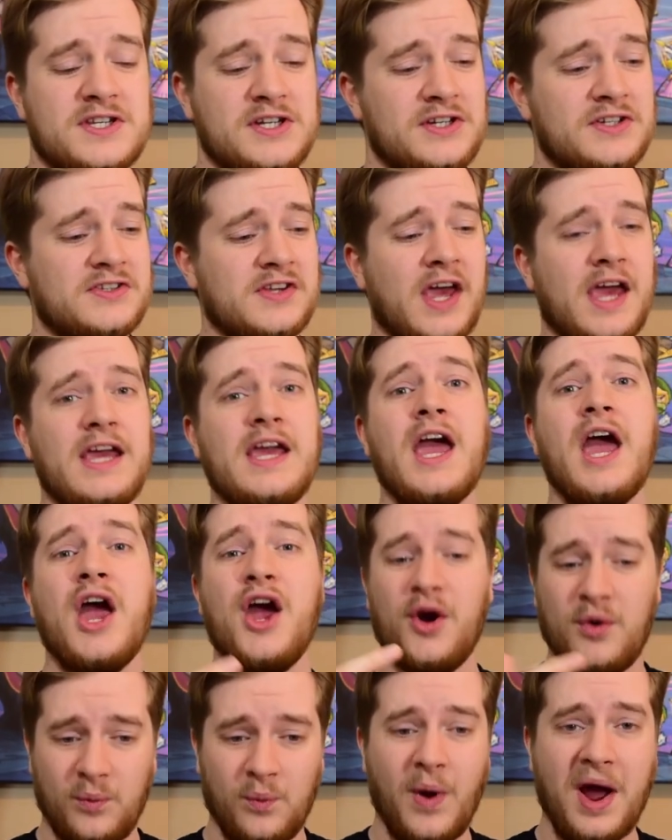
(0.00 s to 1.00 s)
And you say,
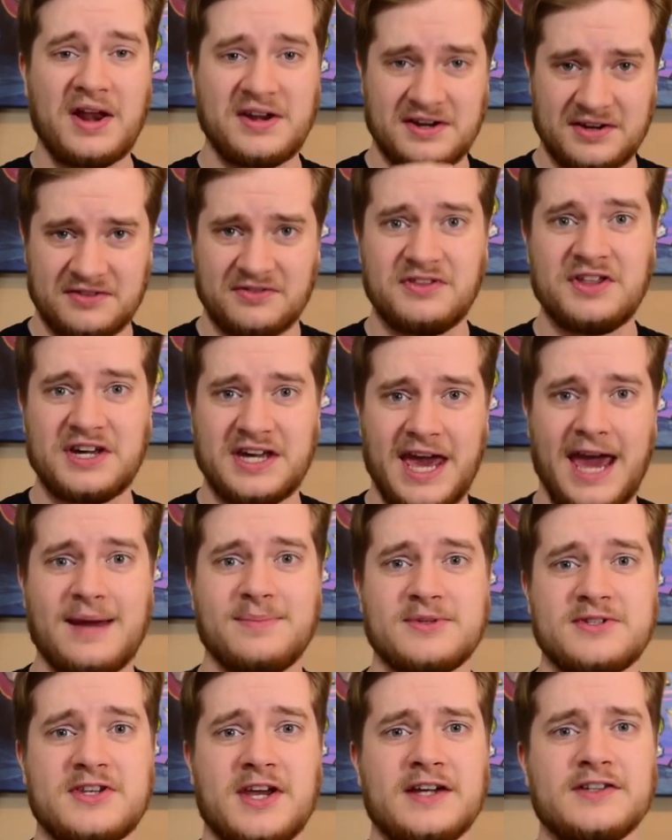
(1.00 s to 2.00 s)
when the
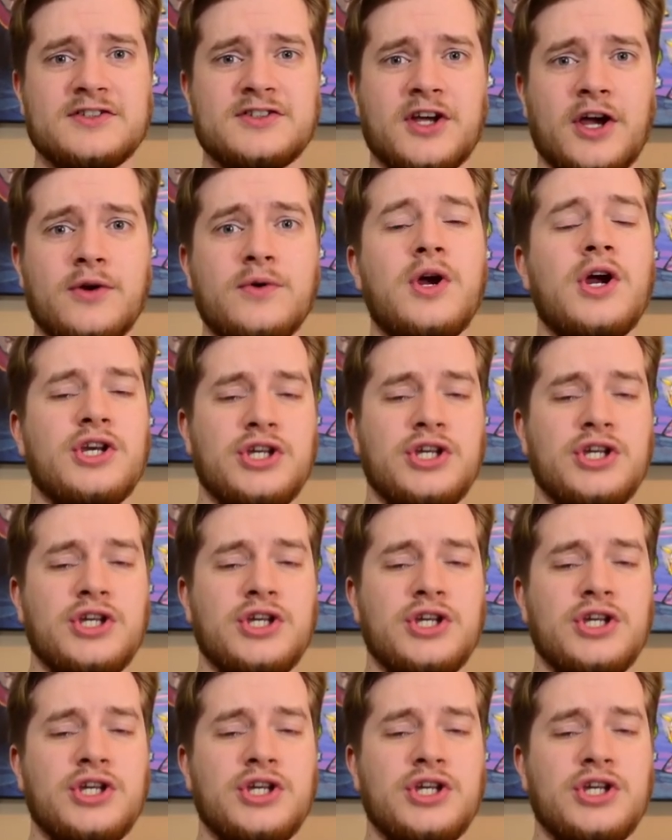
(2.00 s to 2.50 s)
game says so,